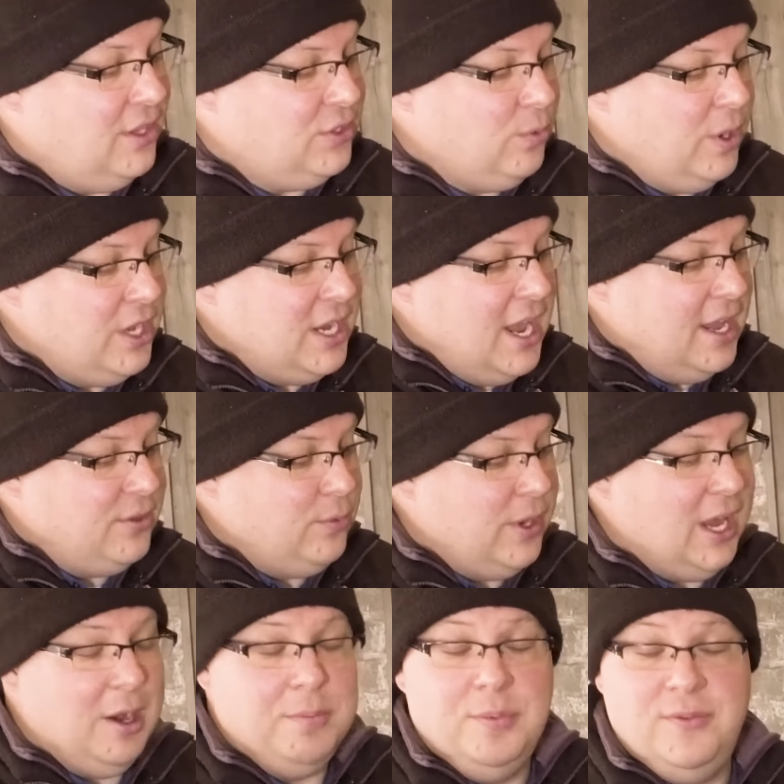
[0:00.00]
this one yet. We
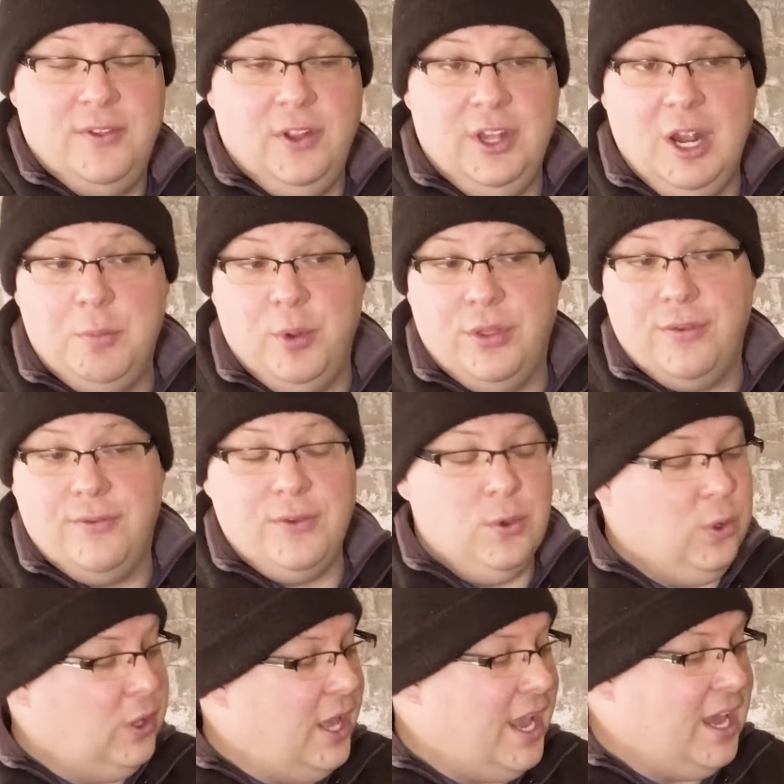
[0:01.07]
gotta fill it up with fuel